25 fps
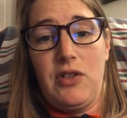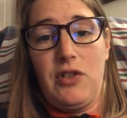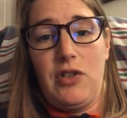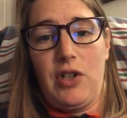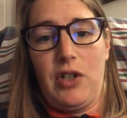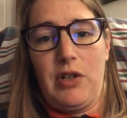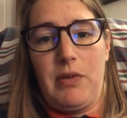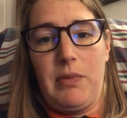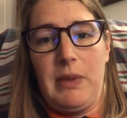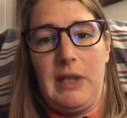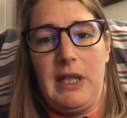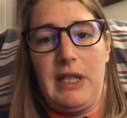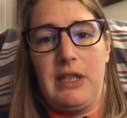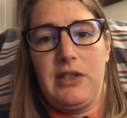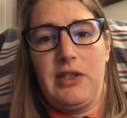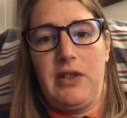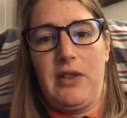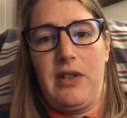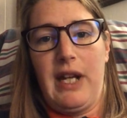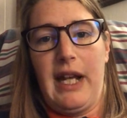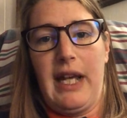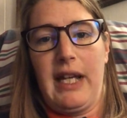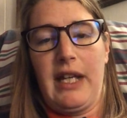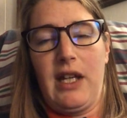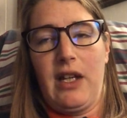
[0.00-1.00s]
took me so
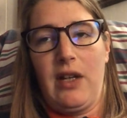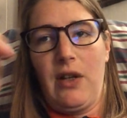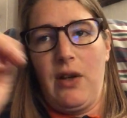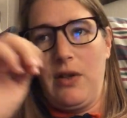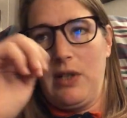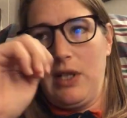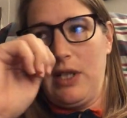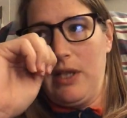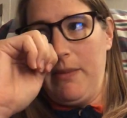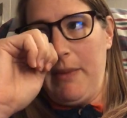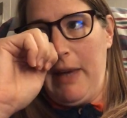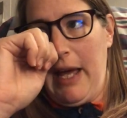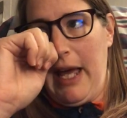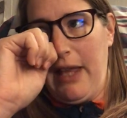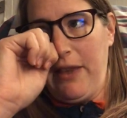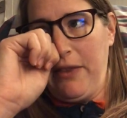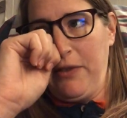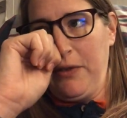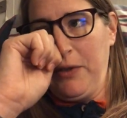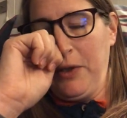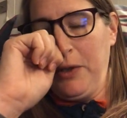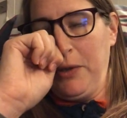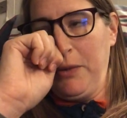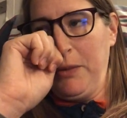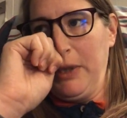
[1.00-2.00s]
that I could go to the
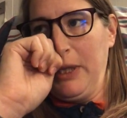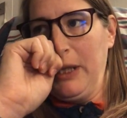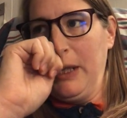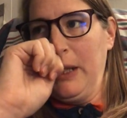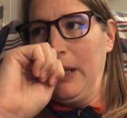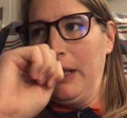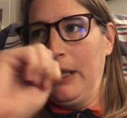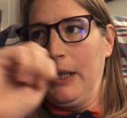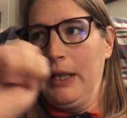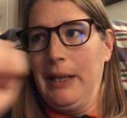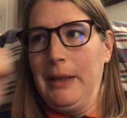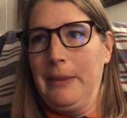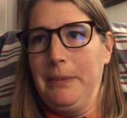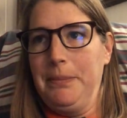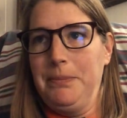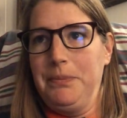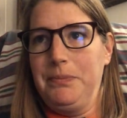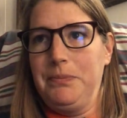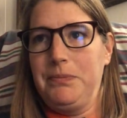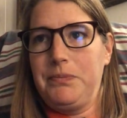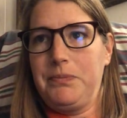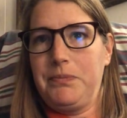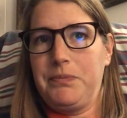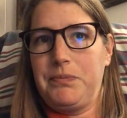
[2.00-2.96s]
bathroom, and